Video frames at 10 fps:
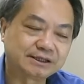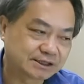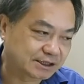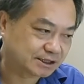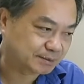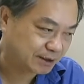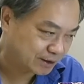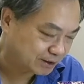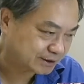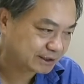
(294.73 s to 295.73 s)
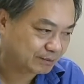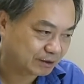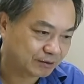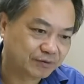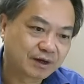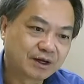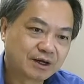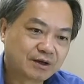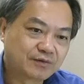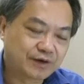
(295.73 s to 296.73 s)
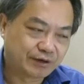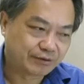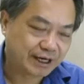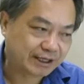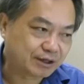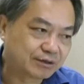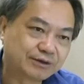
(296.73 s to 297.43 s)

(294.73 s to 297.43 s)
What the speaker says: This is because some of the theoretical